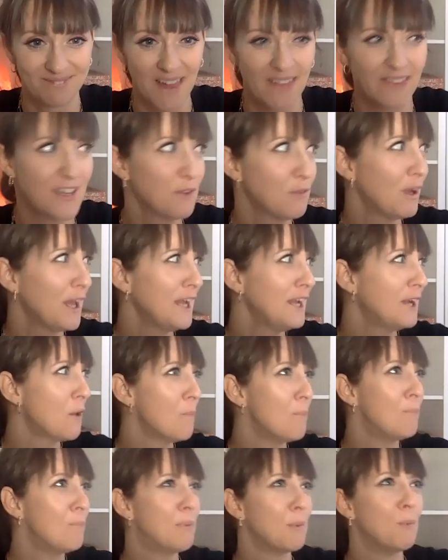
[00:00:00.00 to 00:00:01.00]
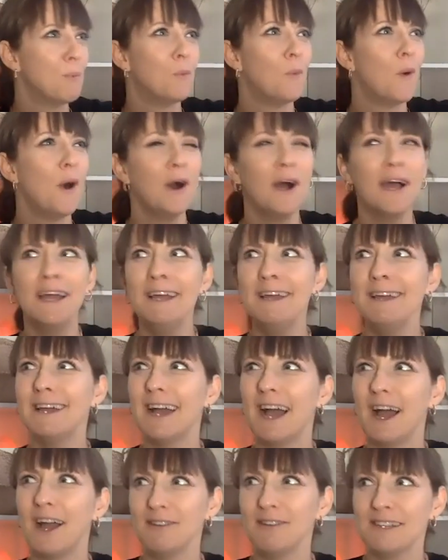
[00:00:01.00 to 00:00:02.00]
And you were like, but why?
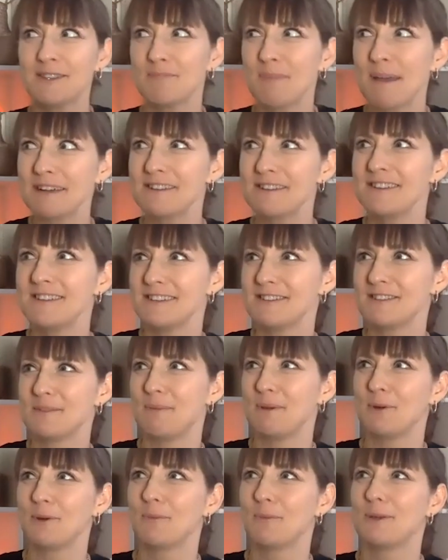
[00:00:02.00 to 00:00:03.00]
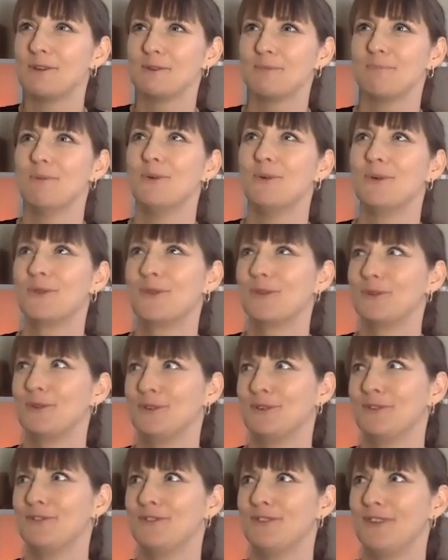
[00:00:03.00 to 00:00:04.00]
I expected it to be almost more sort
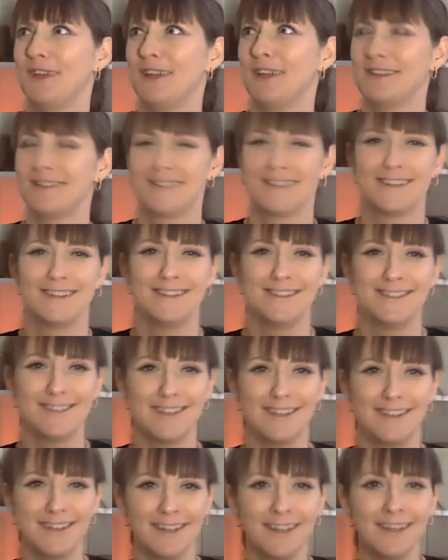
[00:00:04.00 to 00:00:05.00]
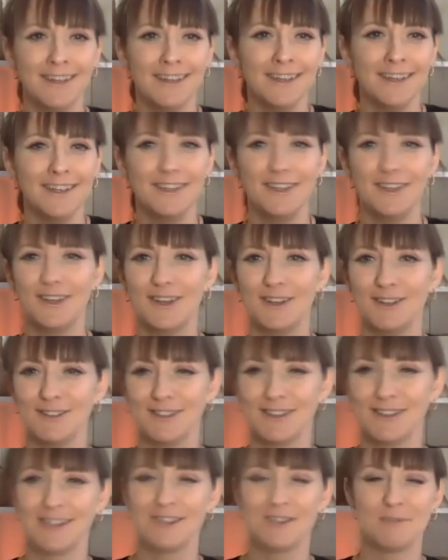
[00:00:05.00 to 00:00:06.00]
of exciting,
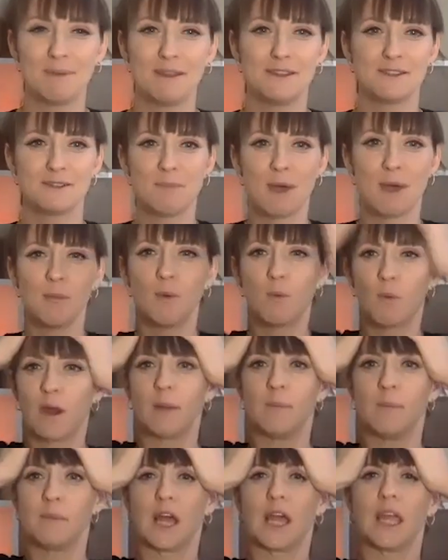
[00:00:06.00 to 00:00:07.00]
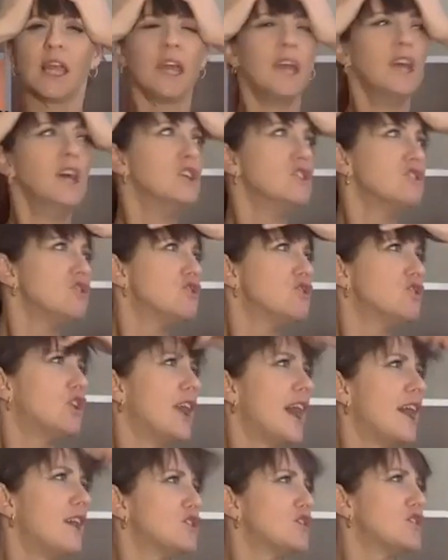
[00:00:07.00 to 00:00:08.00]
like to be this moment where I'm like stood
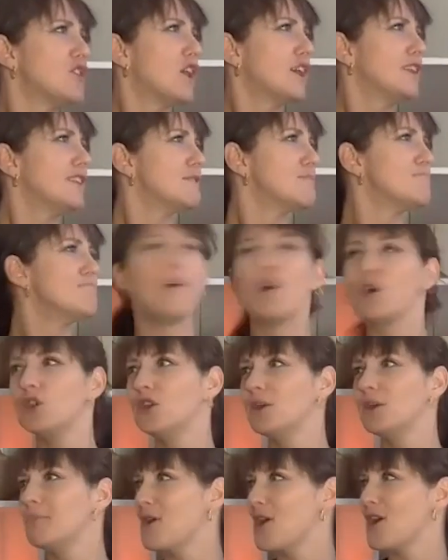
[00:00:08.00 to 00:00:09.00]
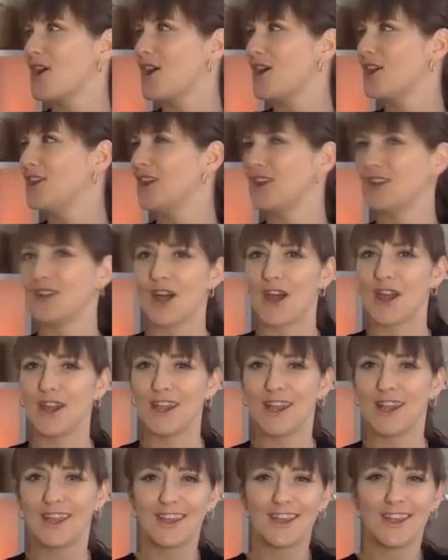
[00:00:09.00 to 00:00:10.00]
outside this monument and
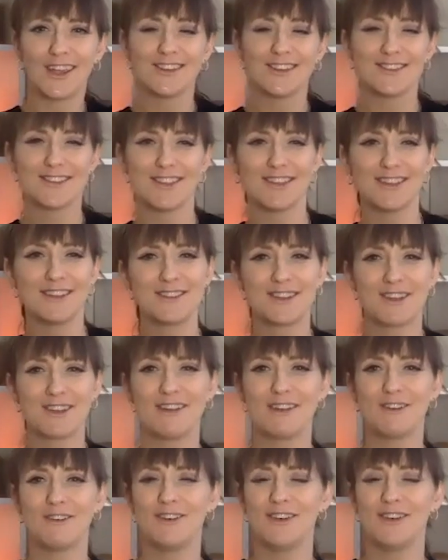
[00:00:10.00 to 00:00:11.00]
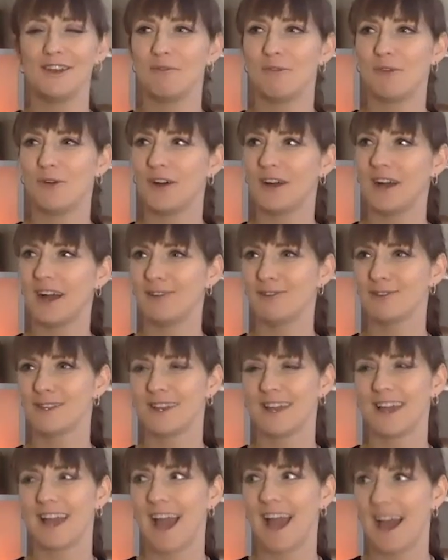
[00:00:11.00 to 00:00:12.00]
like something's going on. And what I was
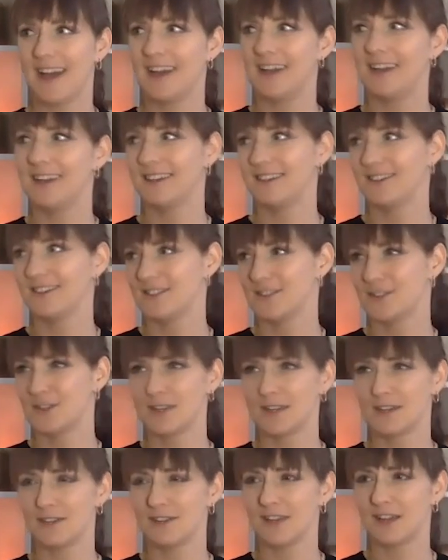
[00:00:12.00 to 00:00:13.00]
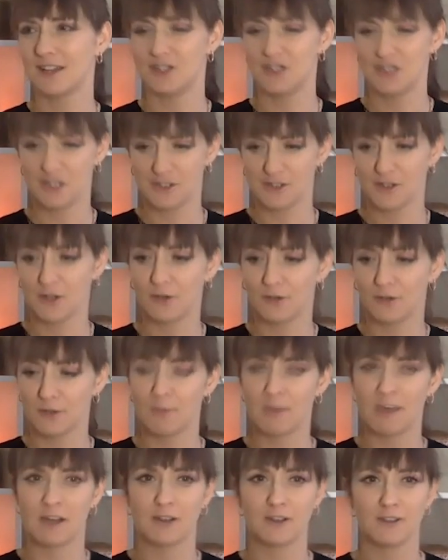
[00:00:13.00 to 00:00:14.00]
like stood out, I just got off the
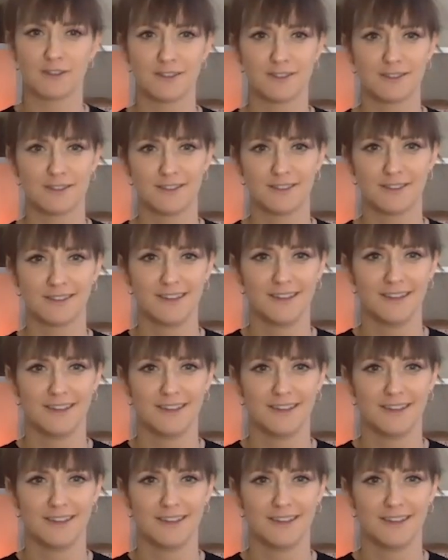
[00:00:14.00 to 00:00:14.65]
bus